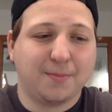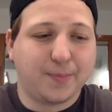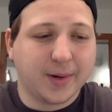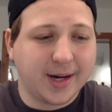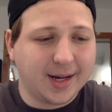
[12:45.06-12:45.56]

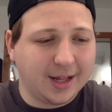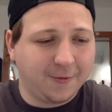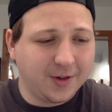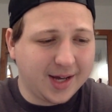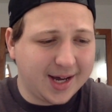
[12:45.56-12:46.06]
But
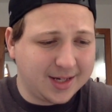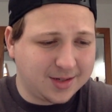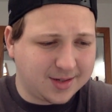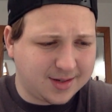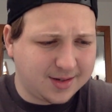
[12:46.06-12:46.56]
if you
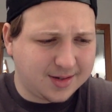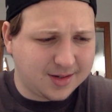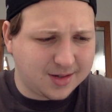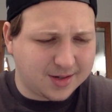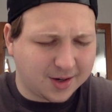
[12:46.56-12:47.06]
guys
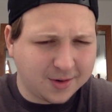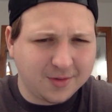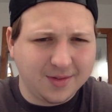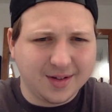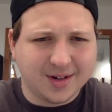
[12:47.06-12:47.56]

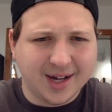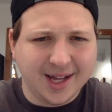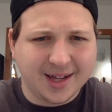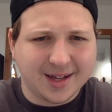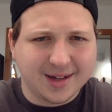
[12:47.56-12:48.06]
don't
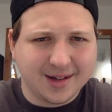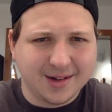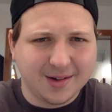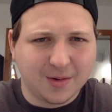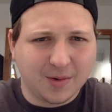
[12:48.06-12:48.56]
like
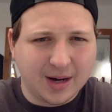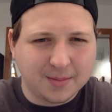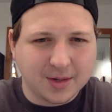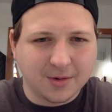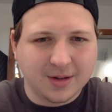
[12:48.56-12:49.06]
what I'm
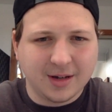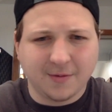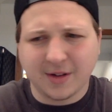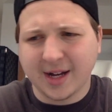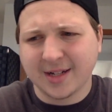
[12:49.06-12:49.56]
doing,
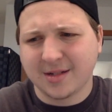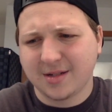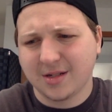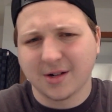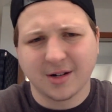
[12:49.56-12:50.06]
if you guys
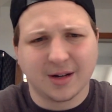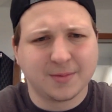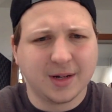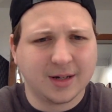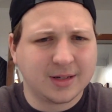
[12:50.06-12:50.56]
start
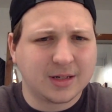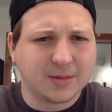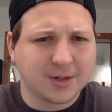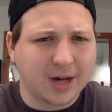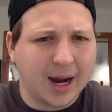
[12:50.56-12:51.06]

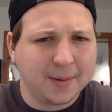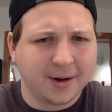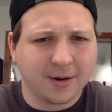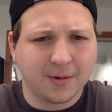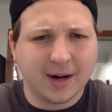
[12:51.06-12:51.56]

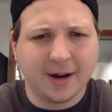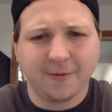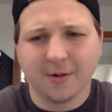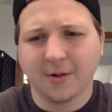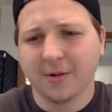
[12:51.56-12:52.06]
unsubscribing or
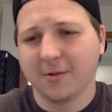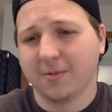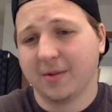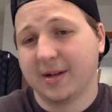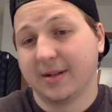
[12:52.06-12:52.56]
whatever,
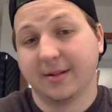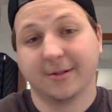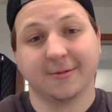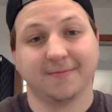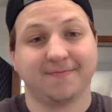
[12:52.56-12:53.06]

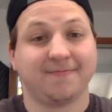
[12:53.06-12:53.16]
well,